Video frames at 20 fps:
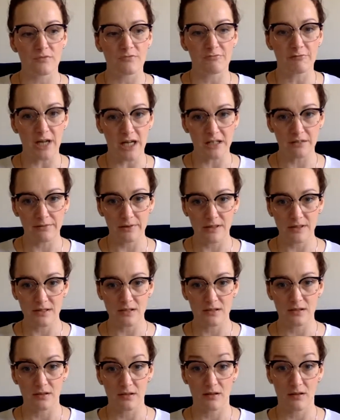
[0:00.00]

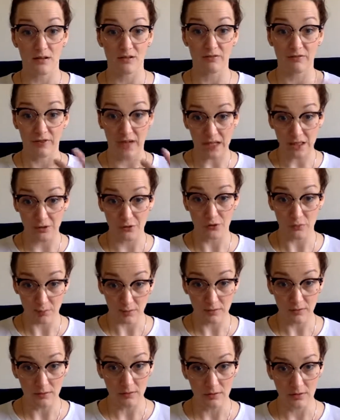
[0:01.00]
relevant and
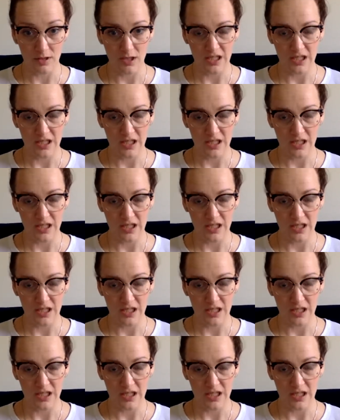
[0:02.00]
valuable